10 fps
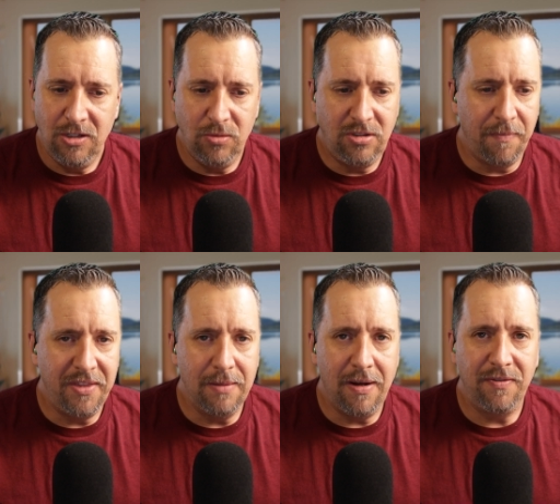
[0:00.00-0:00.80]
do
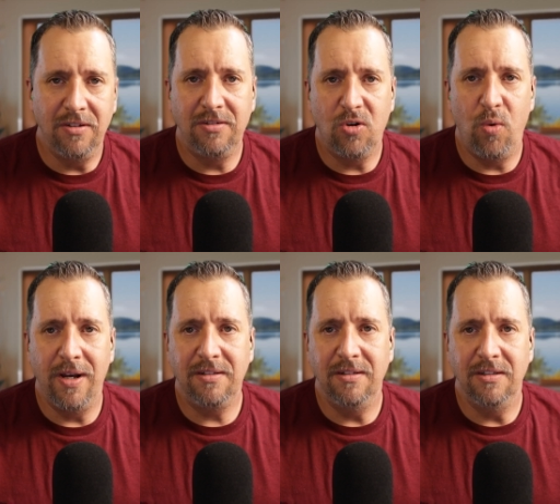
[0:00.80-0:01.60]
something about this
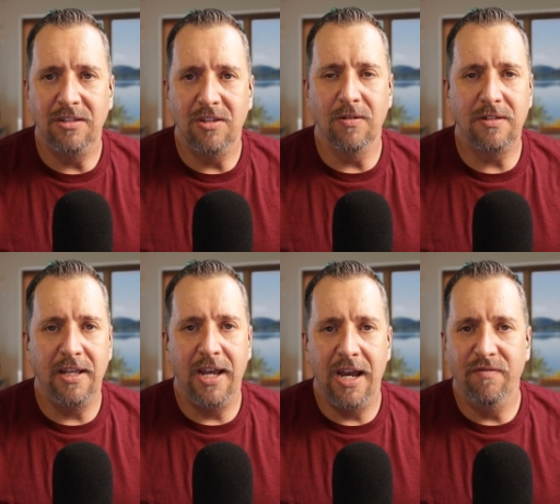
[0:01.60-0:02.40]
quest and this thirst
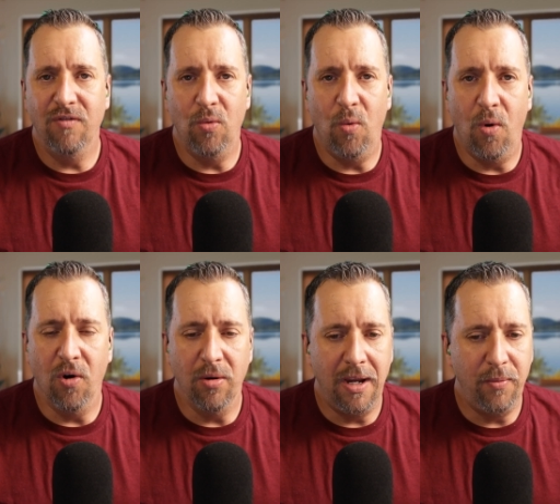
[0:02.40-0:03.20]
they have for
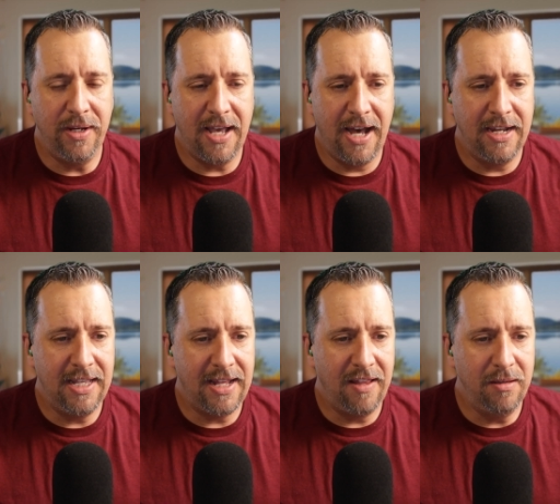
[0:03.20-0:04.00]
war, man. We got to
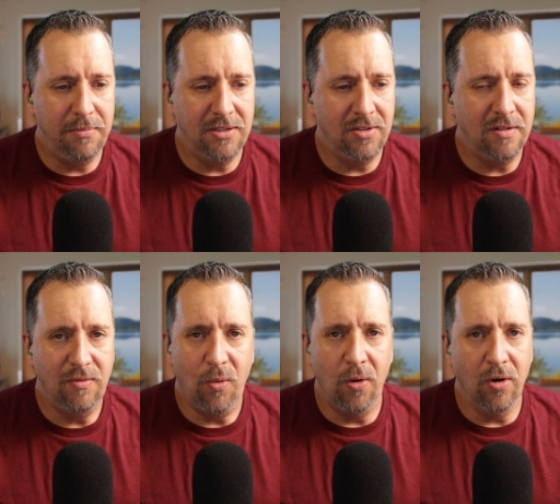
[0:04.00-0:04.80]
get out of the business of
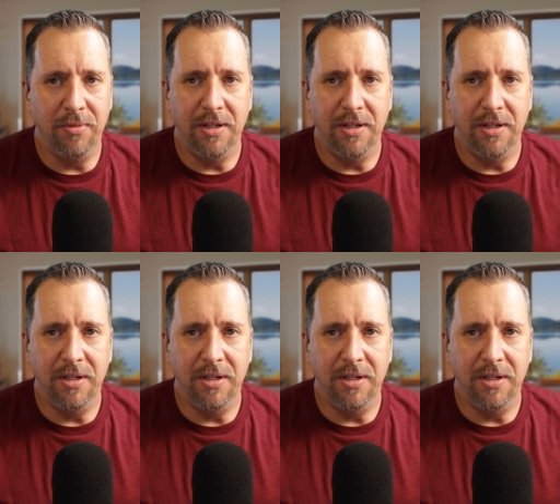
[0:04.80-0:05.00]
war